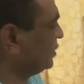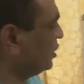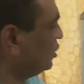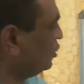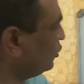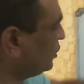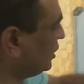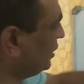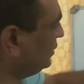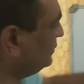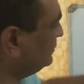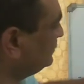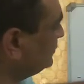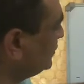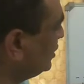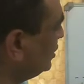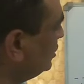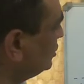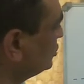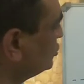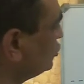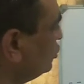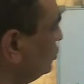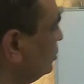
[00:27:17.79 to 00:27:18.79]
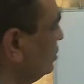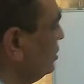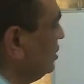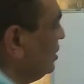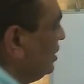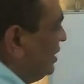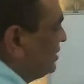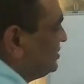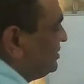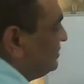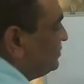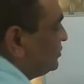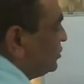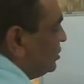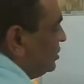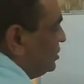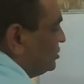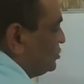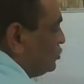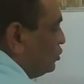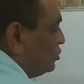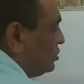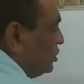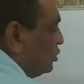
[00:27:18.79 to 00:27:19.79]
Okay. So
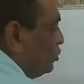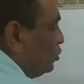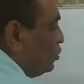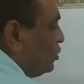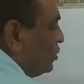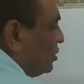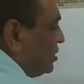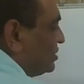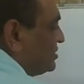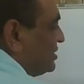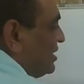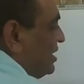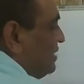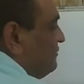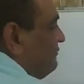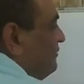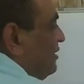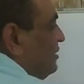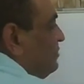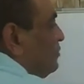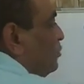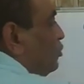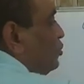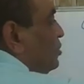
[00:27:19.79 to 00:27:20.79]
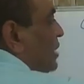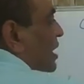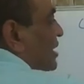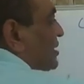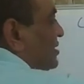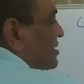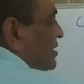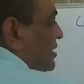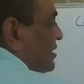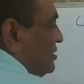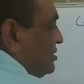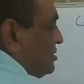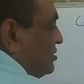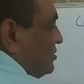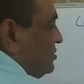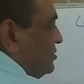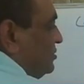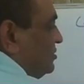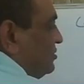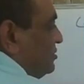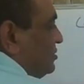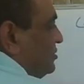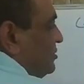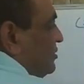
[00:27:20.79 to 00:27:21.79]
the root locus will move like this.
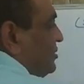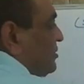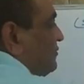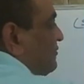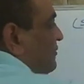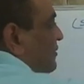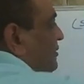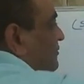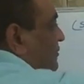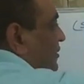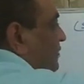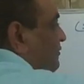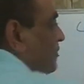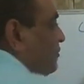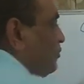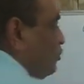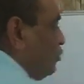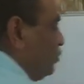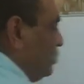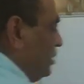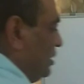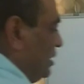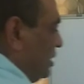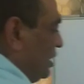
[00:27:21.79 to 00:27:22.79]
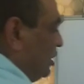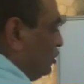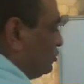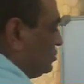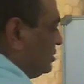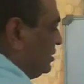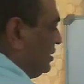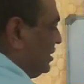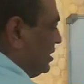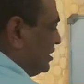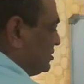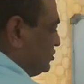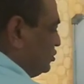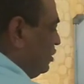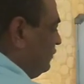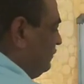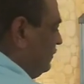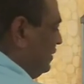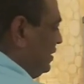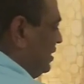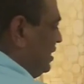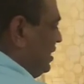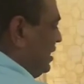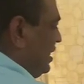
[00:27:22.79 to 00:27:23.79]
It will move along the direction
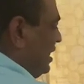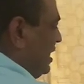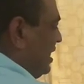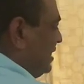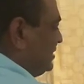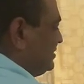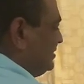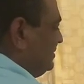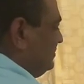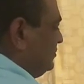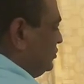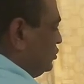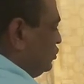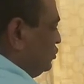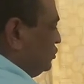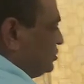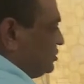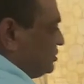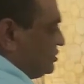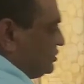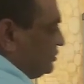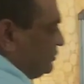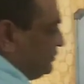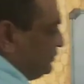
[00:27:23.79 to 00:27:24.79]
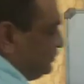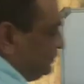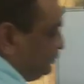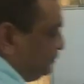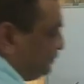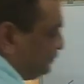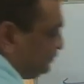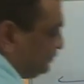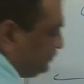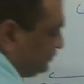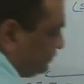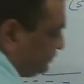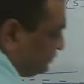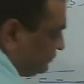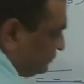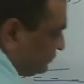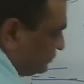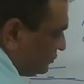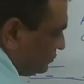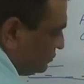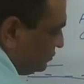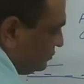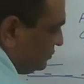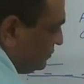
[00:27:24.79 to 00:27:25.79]
of asymptotes,
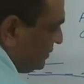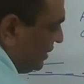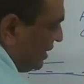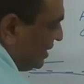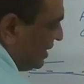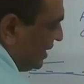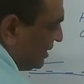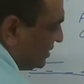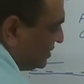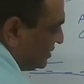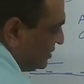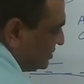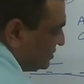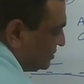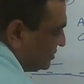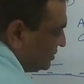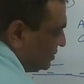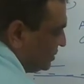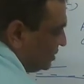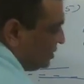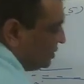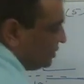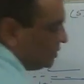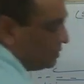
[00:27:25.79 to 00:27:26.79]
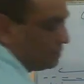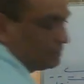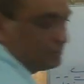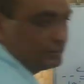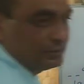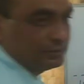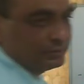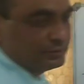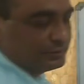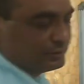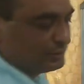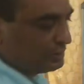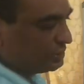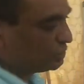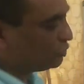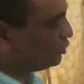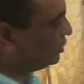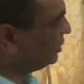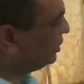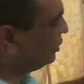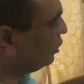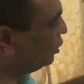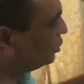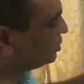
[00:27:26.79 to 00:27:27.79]
like this. So
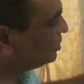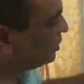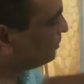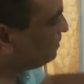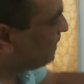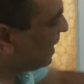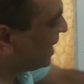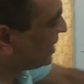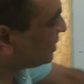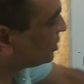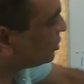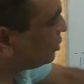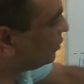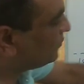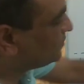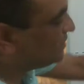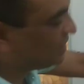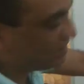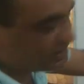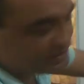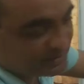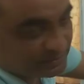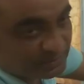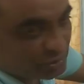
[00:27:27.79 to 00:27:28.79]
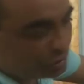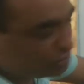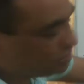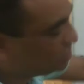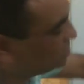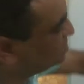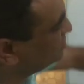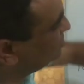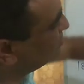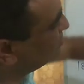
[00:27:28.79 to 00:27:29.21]
on the bank of the asymptotes,